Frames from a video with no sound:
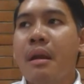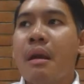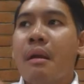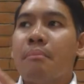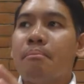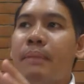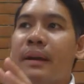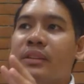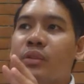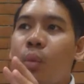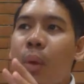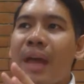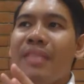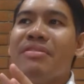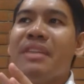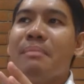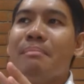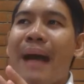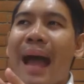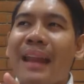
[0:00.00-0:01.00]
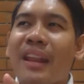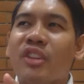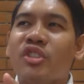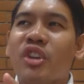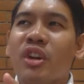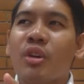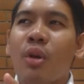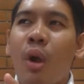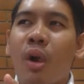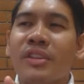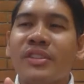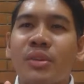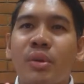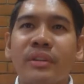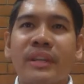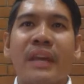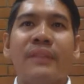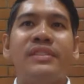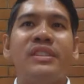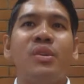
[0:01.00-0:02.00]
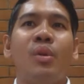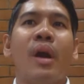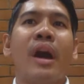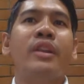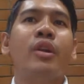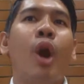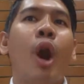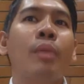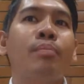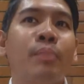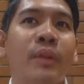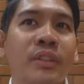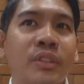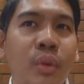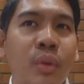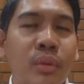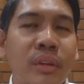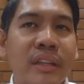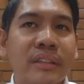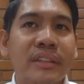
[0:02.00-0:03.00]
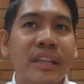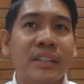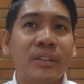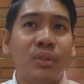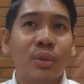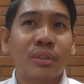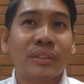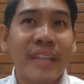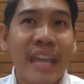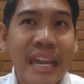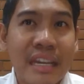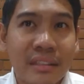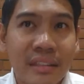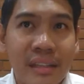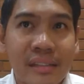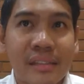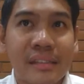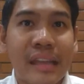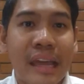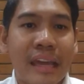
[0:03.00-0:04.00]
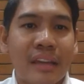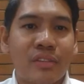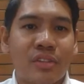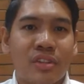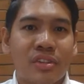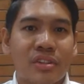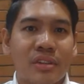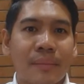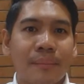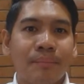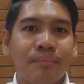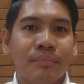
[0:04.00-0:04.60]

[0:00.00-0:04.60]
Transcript: But when the manager also gives you an opportunity to take the stage